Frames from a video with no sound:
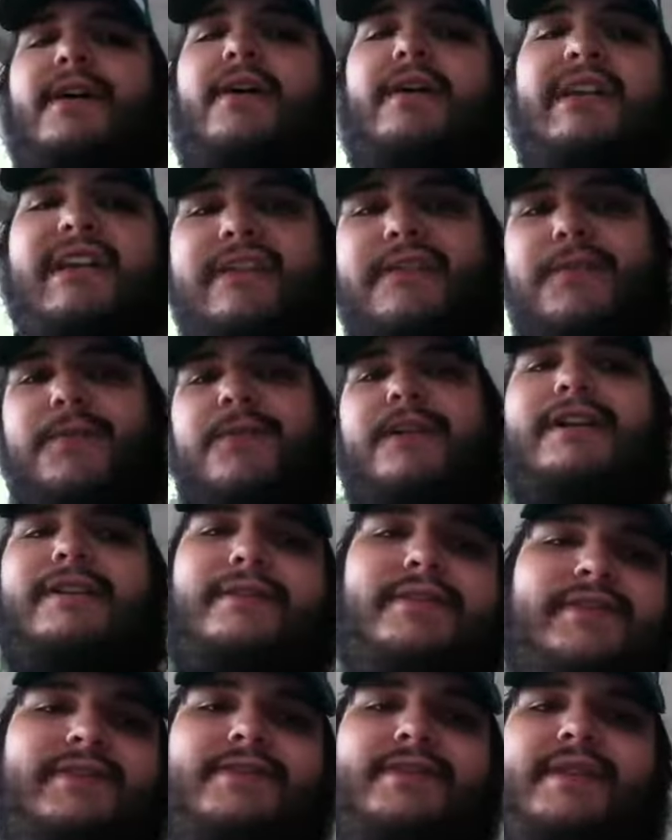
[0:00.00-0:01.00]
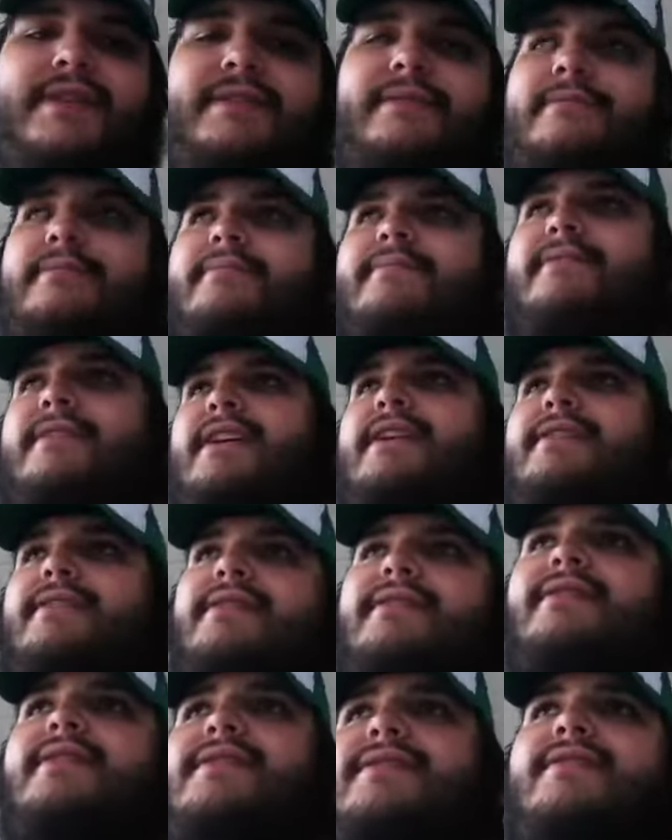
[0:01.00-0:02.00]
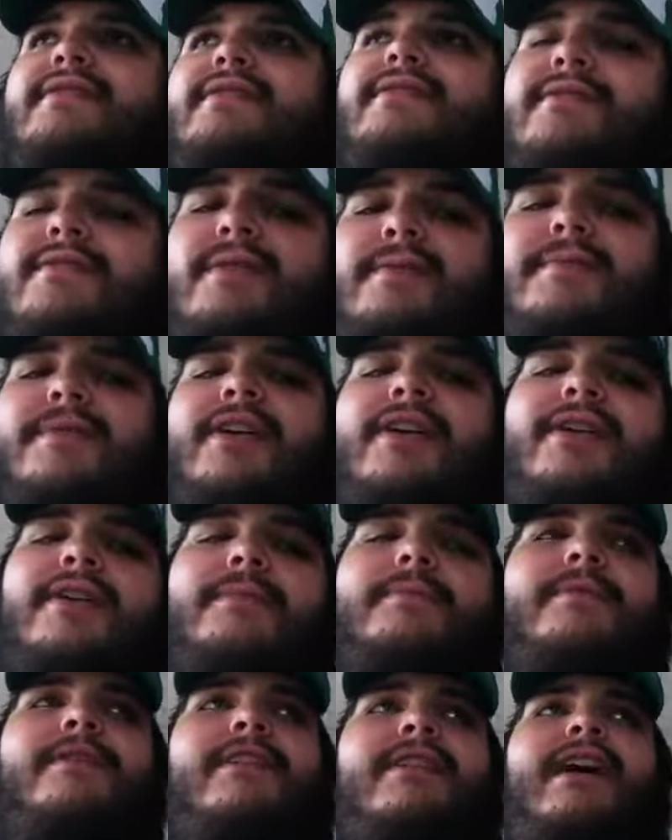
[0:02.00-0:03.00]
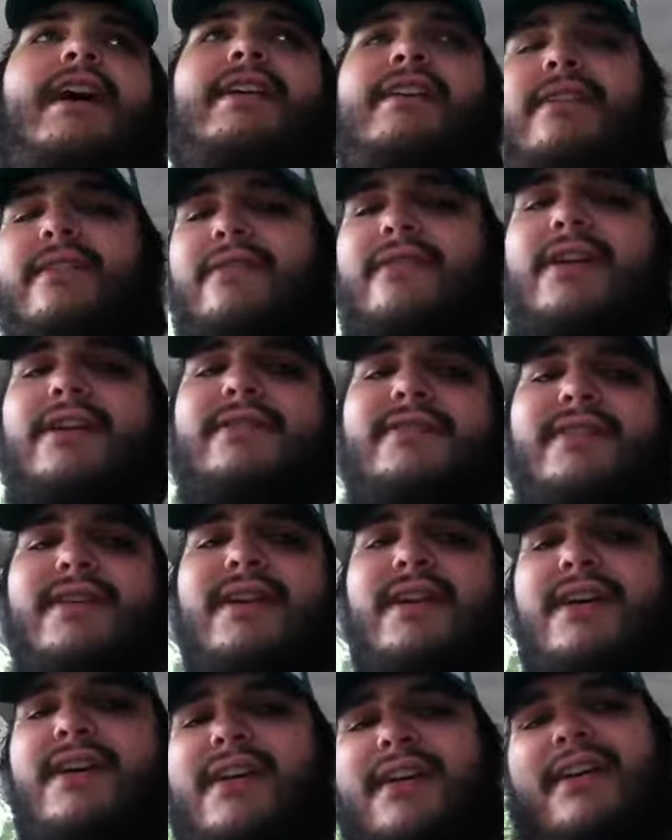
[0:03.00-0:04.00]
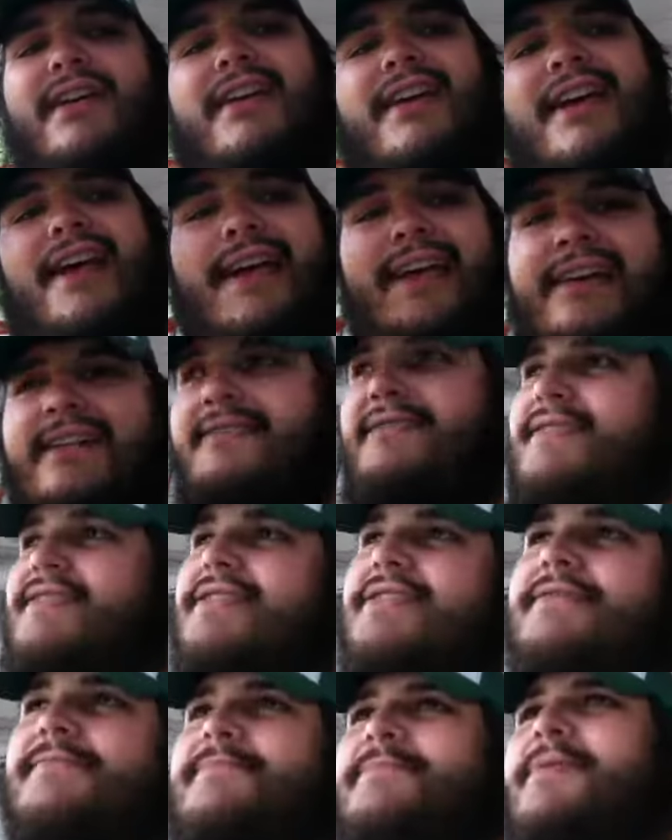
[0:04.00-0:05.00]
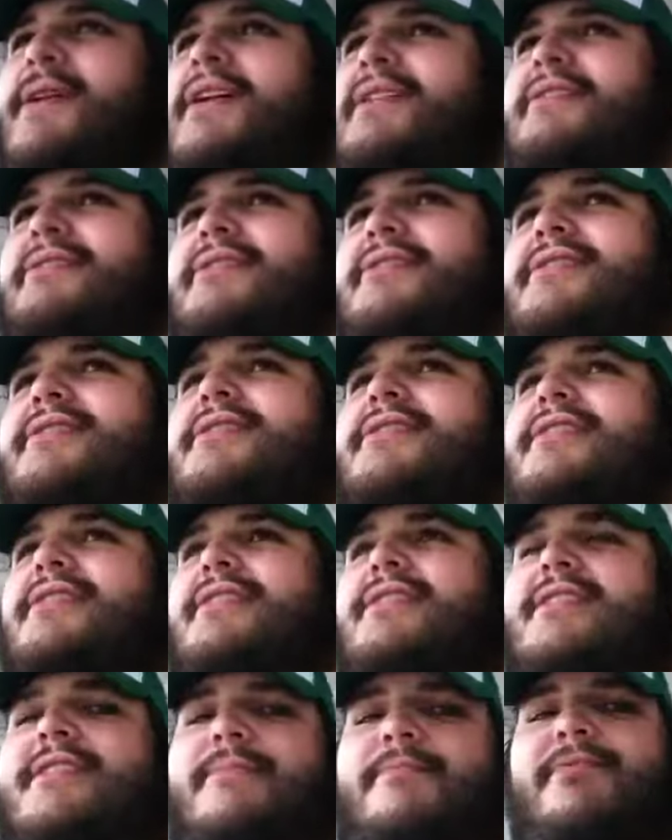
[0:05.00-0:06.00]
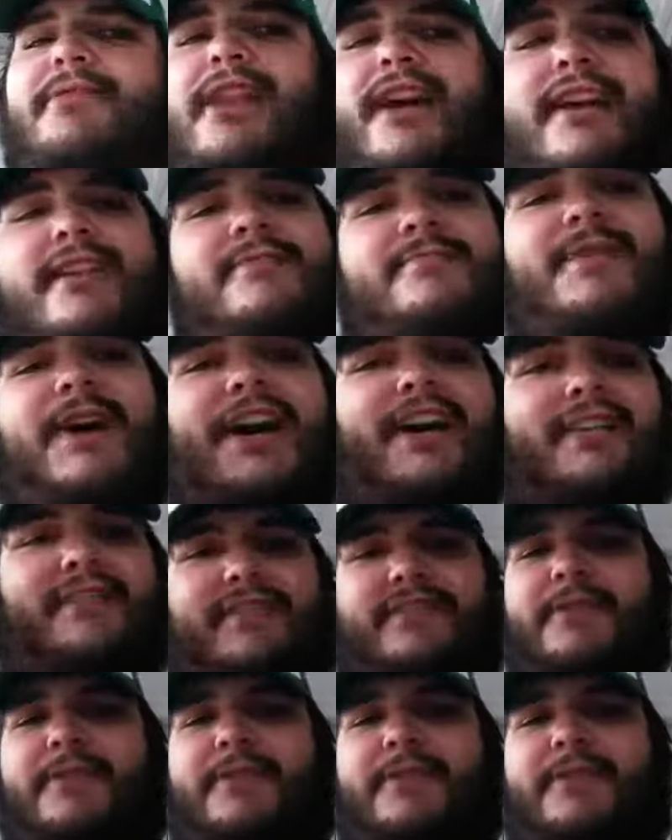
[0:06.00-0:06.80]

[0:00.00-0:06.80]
though he quits, and technically isn't his real partner, but I digress, his new partner, played by